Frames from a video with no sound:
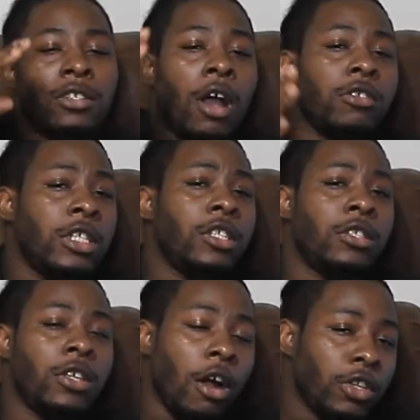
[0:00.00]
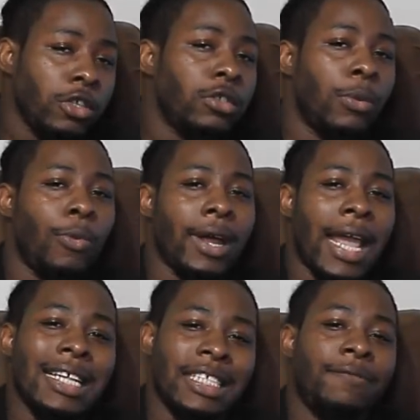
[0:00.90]
talk talk to
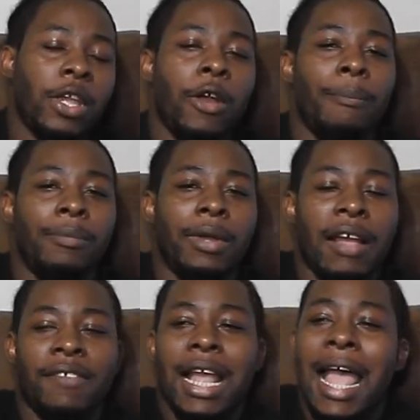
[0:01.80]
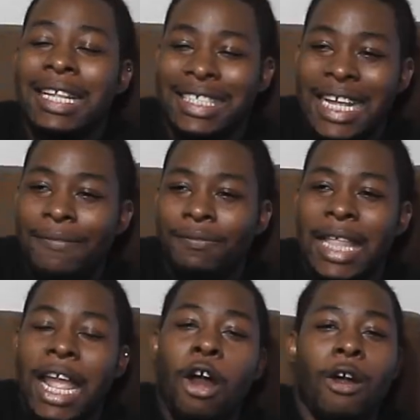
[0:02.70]
someone as if they're as
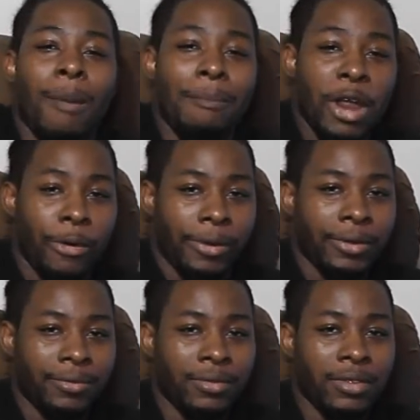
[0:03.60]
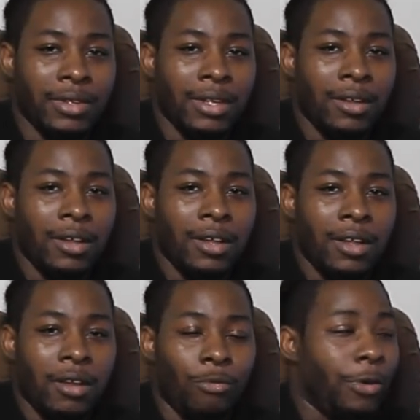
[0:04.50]
if they are a mirror
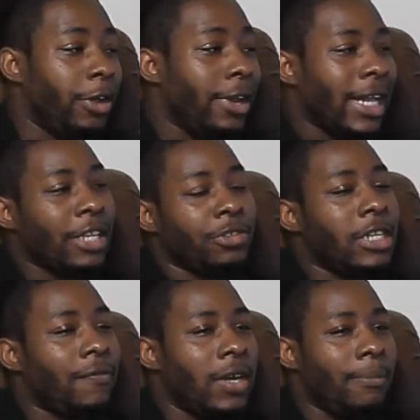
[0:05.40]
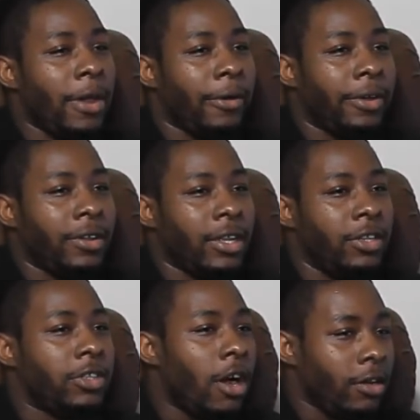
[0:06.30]
when you're looking at yourself in the mirror,
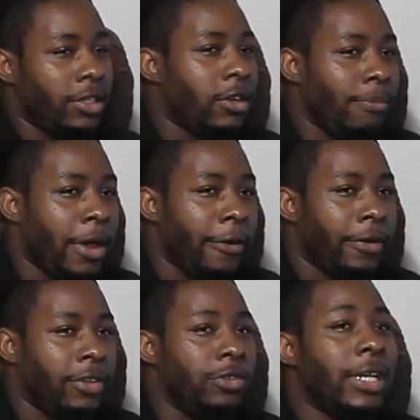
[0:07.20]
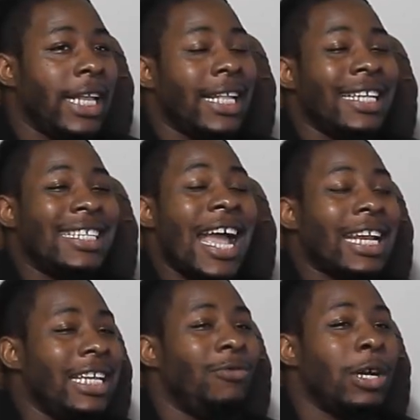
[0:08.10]
you're talking to the mirror, you're getting
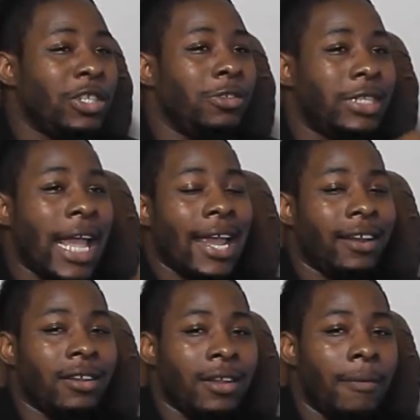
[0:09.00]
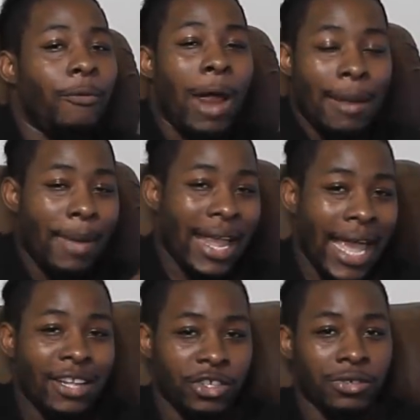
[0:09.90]
exactly what you're saying right back
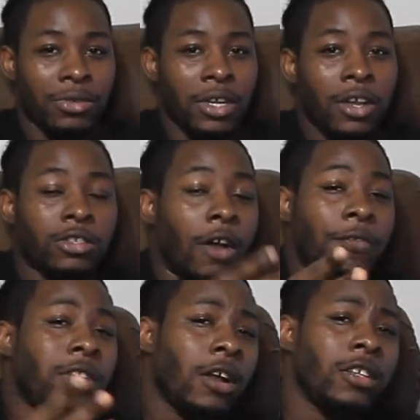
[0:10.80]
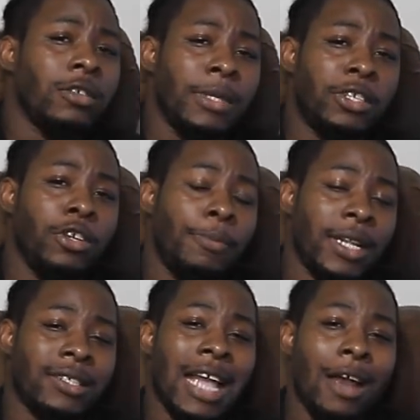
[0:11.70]
at you. So if you're talking to me
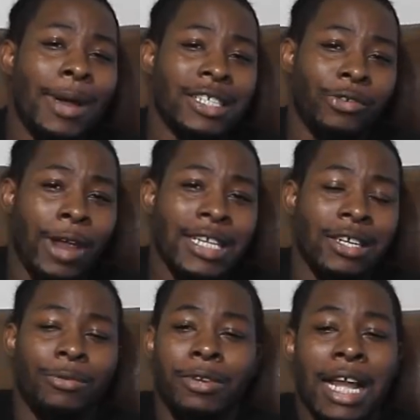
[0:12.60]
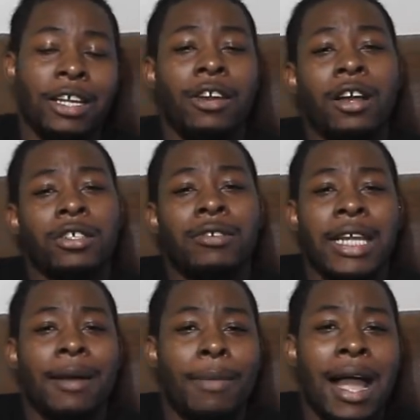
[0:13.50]
stupid and sideways and crazy and like you lost your
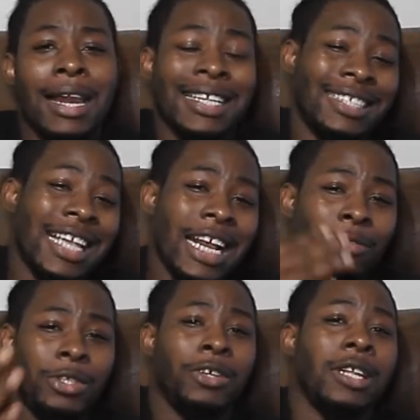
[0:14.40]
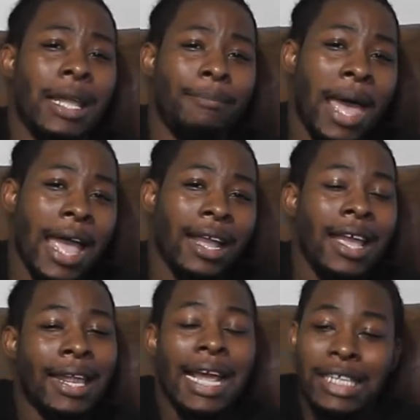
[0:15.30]
damn mind, that's exactly what you're gonna get back.
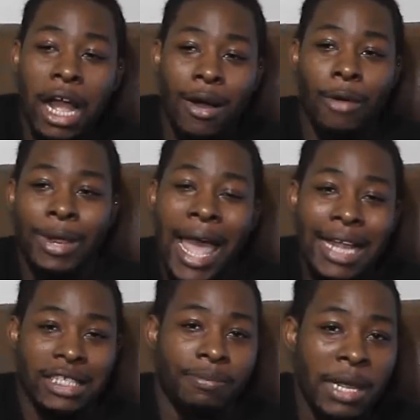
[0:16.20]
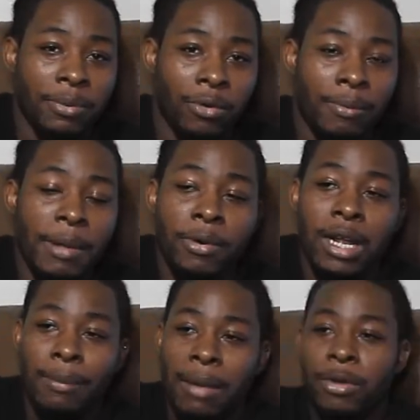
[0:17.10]
And that's how I react to people. When
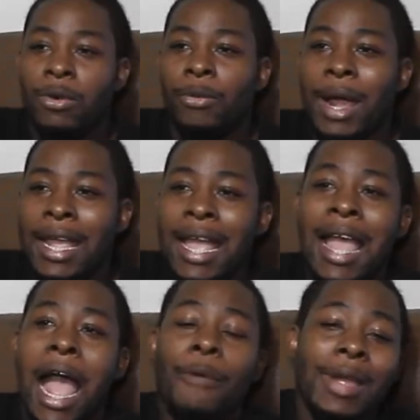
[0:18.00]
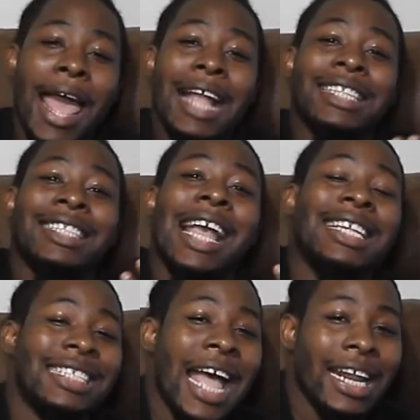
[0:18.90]
people come at me one way, I react
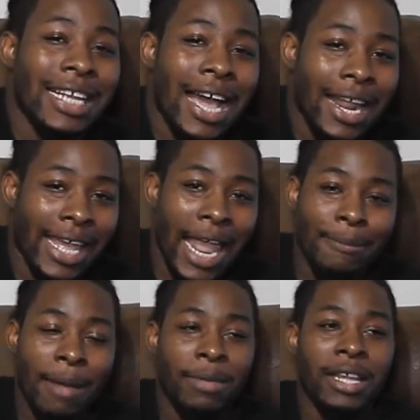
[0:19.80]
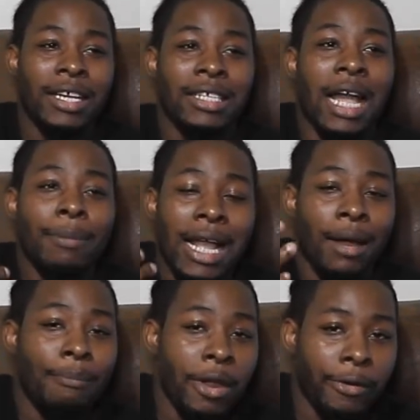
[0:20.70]
exactly how they came at me because I'm like
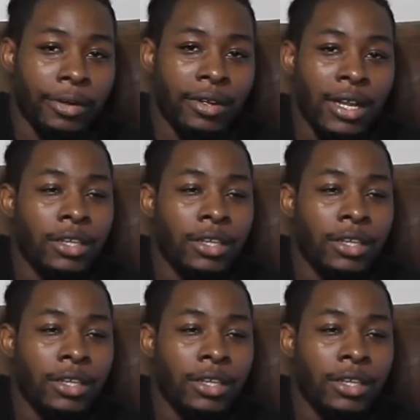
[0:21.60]
a mirror.